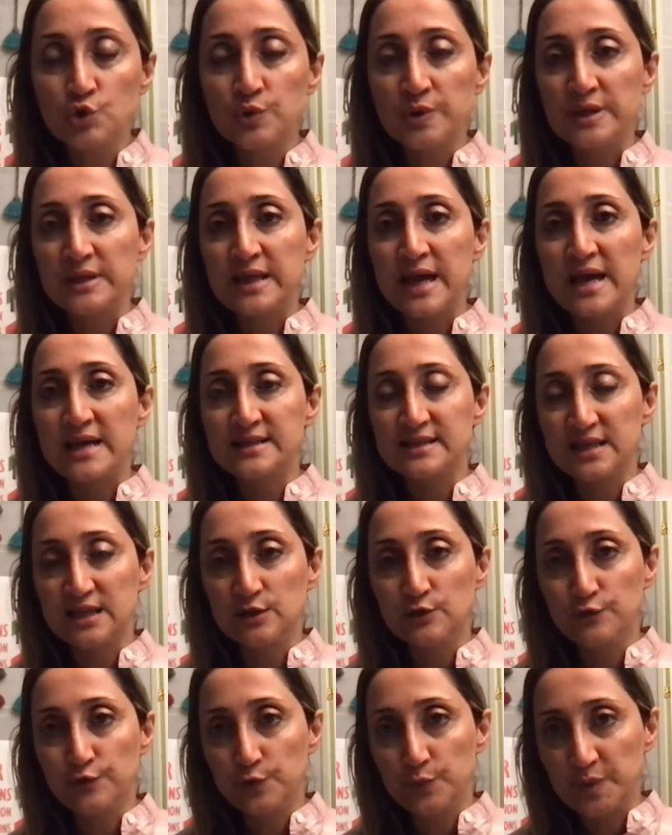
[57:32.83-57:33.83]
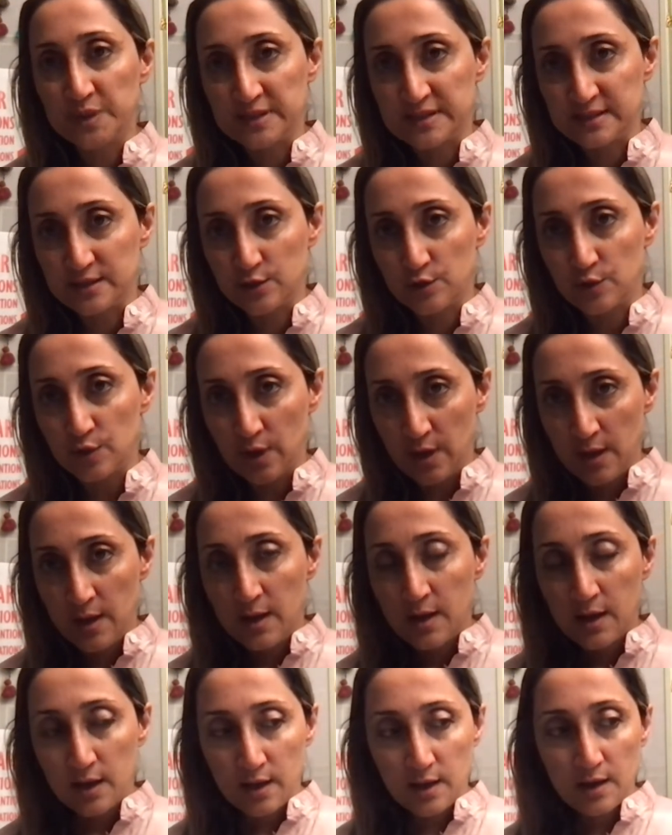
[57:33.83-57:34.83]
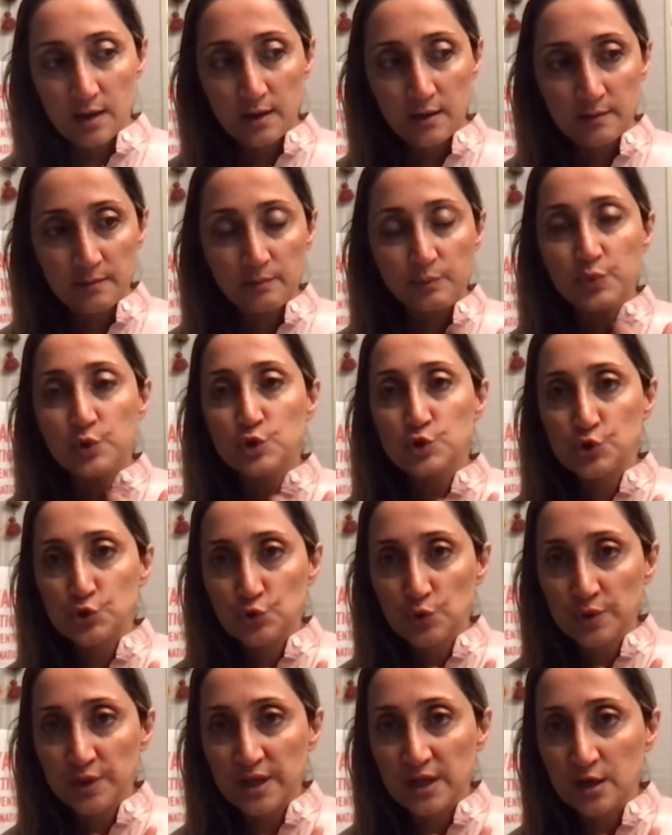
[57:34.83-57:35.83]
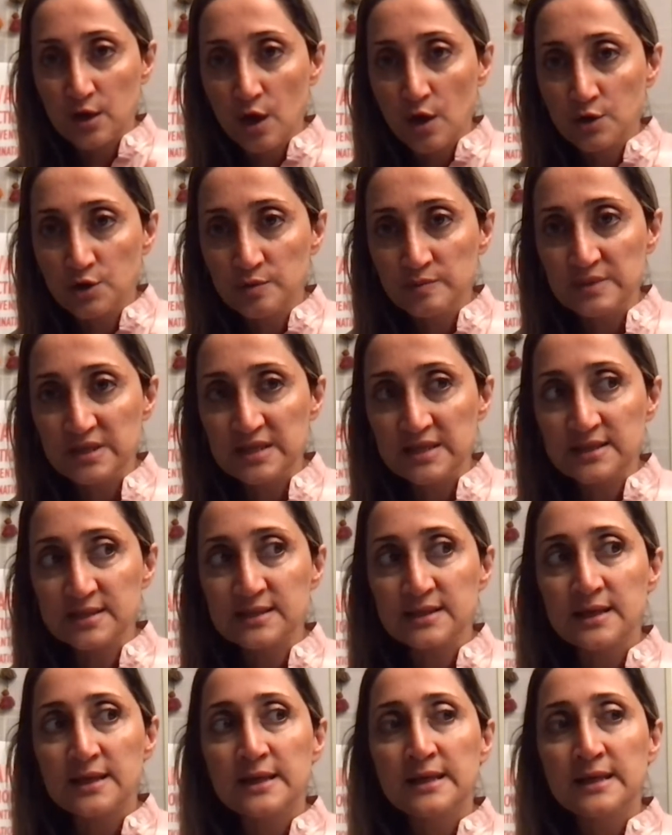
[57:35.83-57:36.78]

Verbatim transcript: So it has influenced their um, personal economies.